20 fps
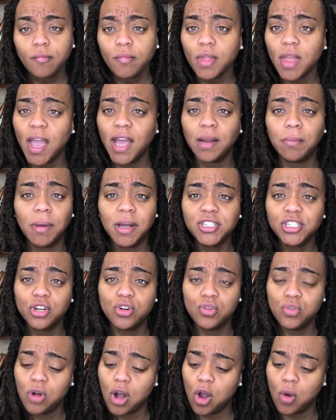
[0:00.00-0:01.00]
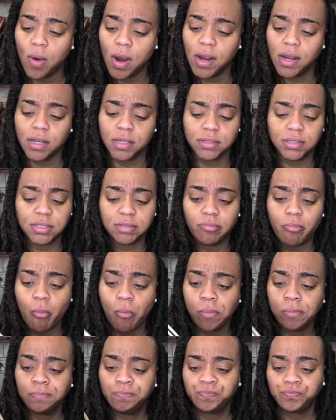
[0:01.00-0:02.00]
Had a bunch of cool coworkers.
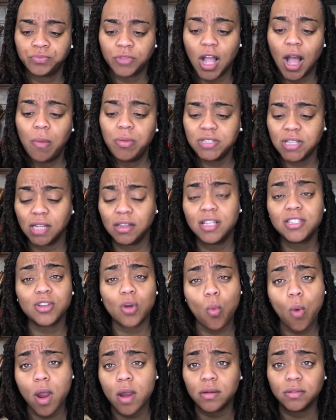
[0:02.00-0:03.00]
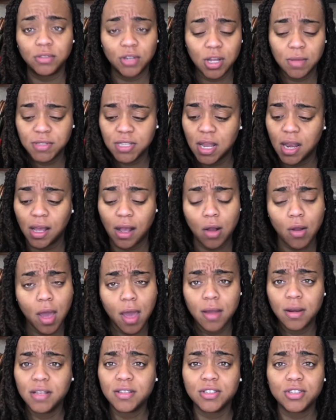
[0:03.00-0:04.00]
I was like, this could work. You know what I'm saying? Like, okay,
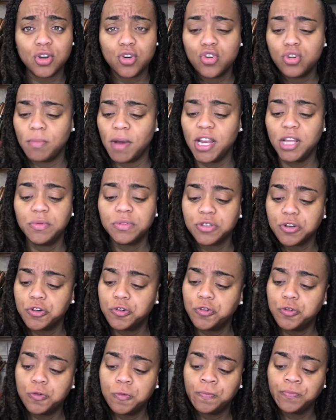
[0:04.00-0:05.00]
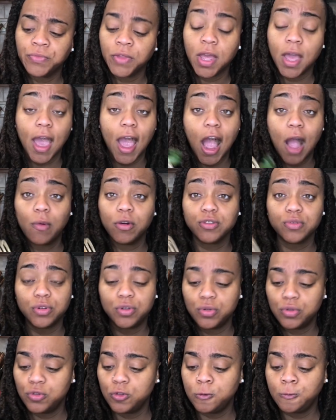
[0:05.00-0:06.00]
this is cool. Money was cool. Hours were
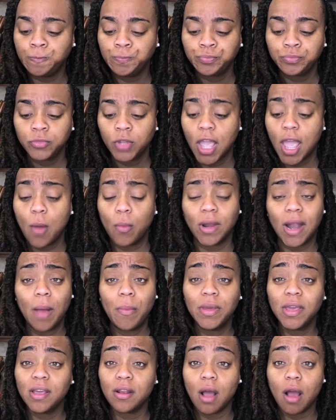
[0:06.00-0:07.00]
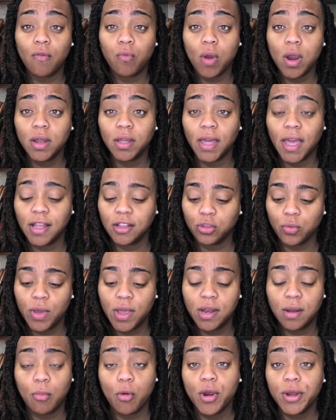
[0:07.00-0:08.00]
cool. And when I would get off work at 3
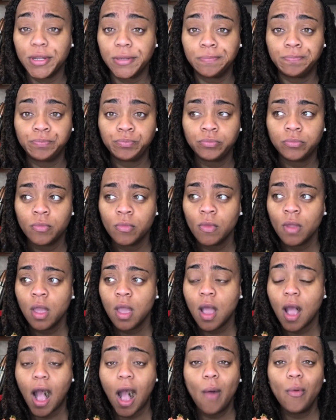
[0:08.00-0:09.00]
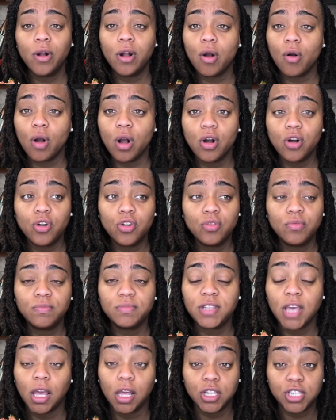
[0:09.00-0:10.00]
in the morning, I would go home,
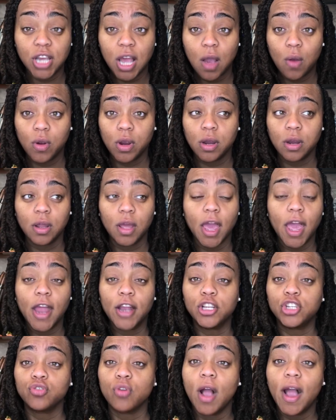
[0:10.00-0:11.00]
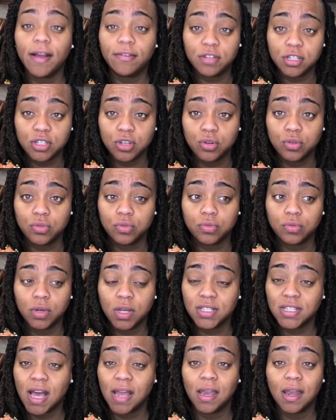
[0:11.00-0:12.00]
take a shower, and drive to school
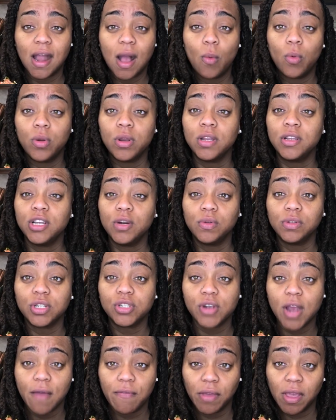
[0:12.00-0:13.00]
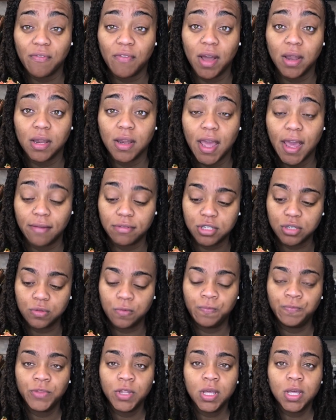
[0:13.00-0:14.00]
because I did not want to deal with the traffic if I didn't have to.
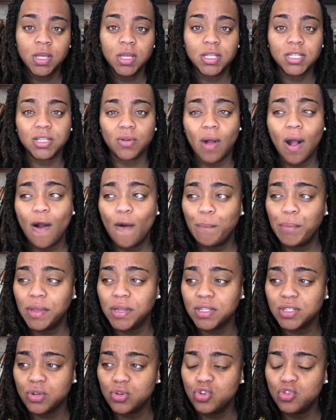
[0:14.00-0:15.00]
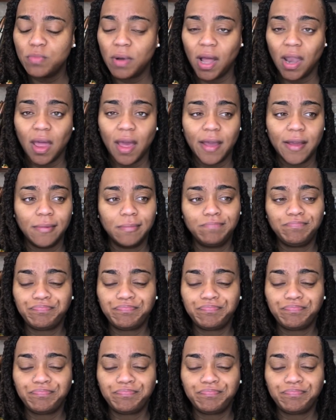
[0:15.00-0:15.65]
So I would be to school by like,